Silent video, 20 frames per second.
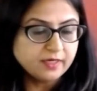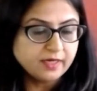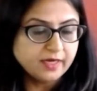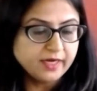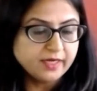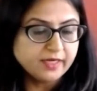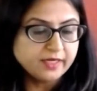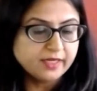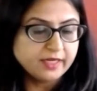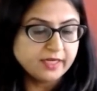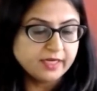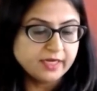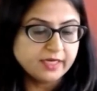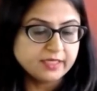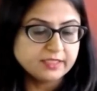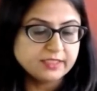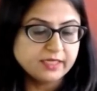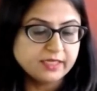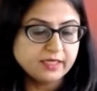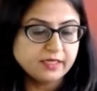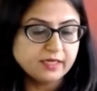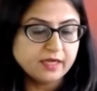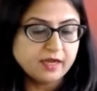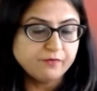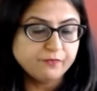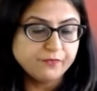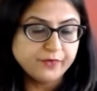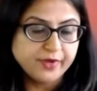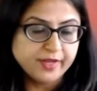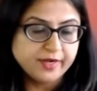in creating
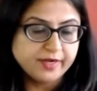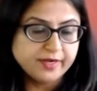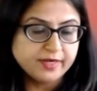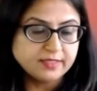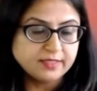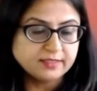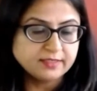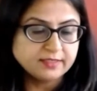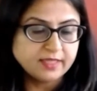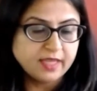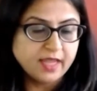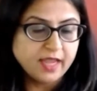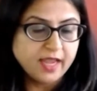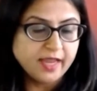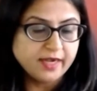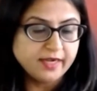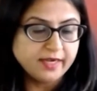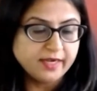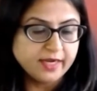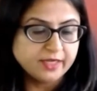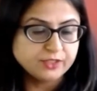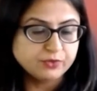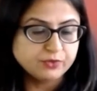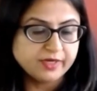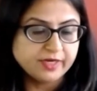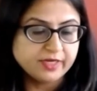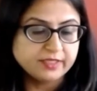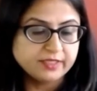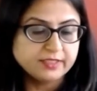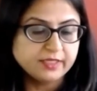awareness and
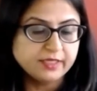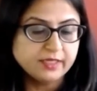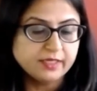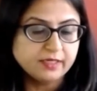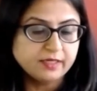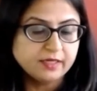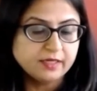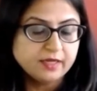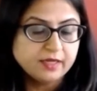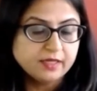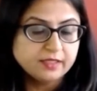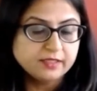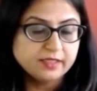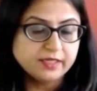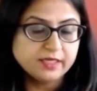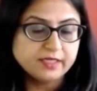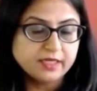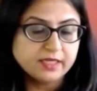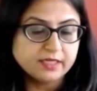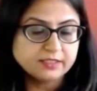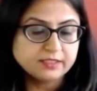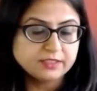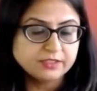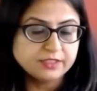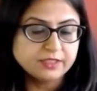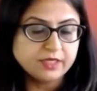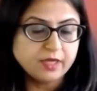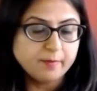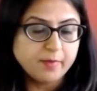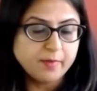educating the
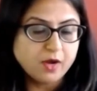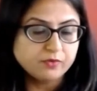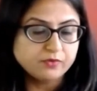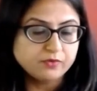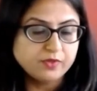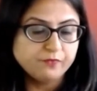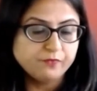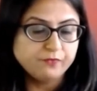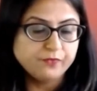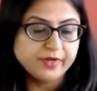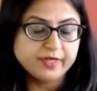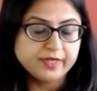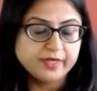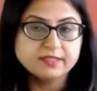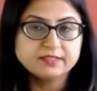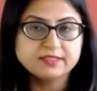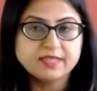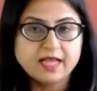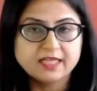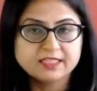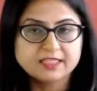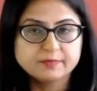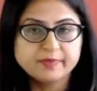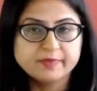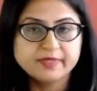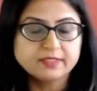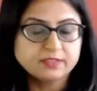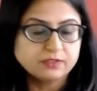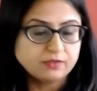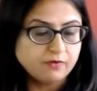industry about the various
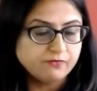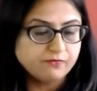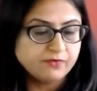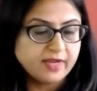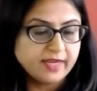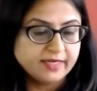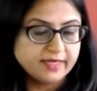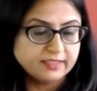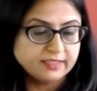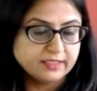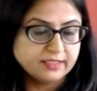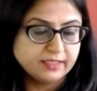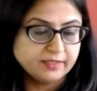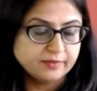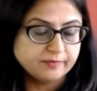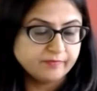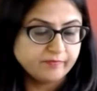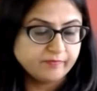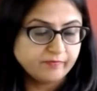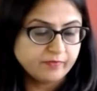aspects of lighting.